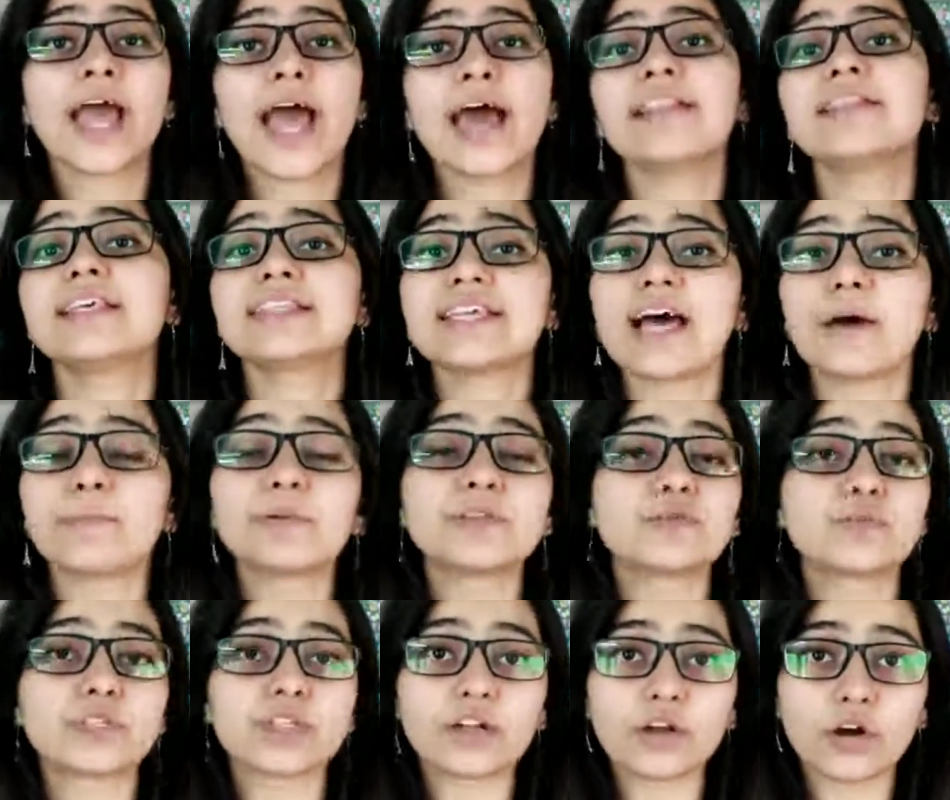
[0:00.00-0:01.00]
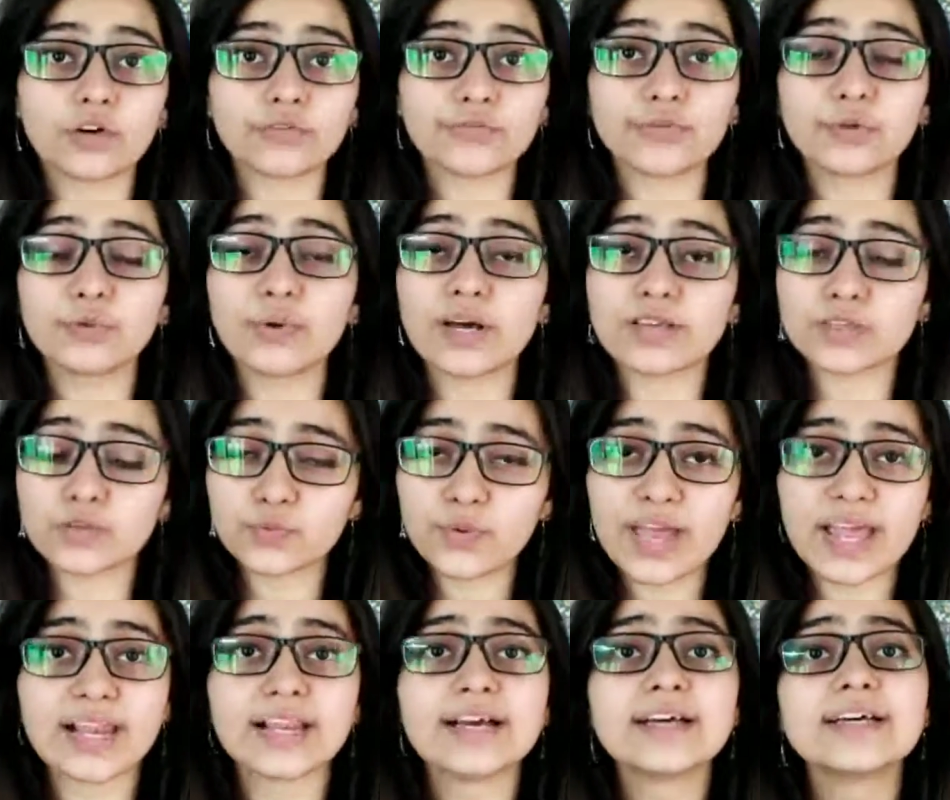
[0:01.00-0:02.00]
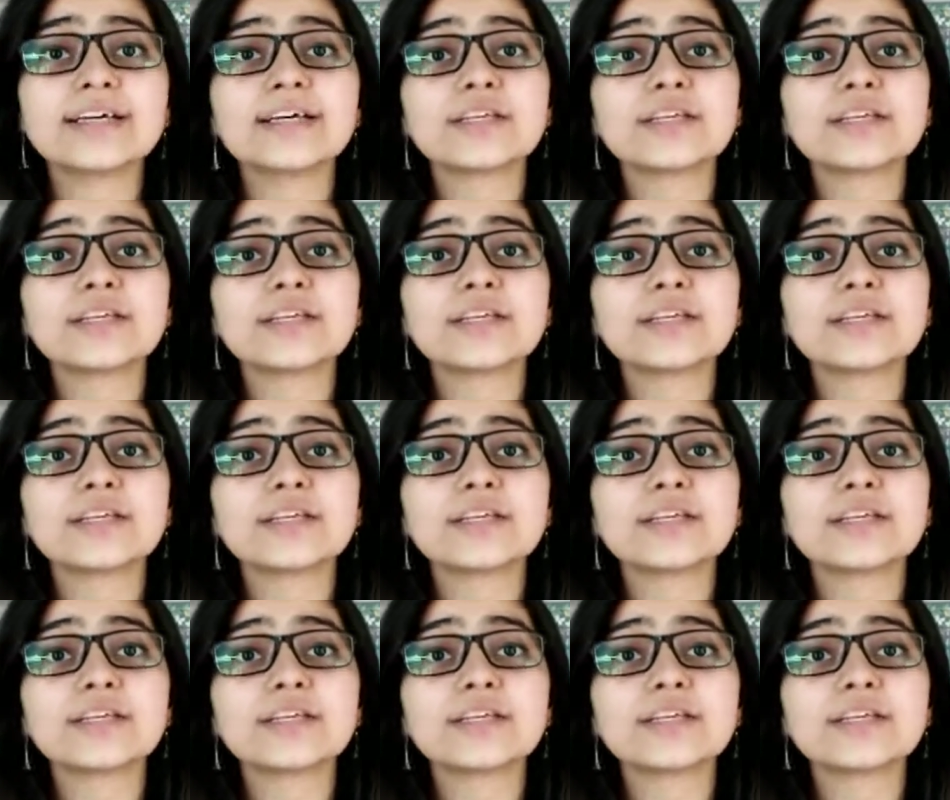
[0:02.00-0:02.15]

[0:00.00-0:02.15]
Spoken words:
And this happens with a lot of you as well.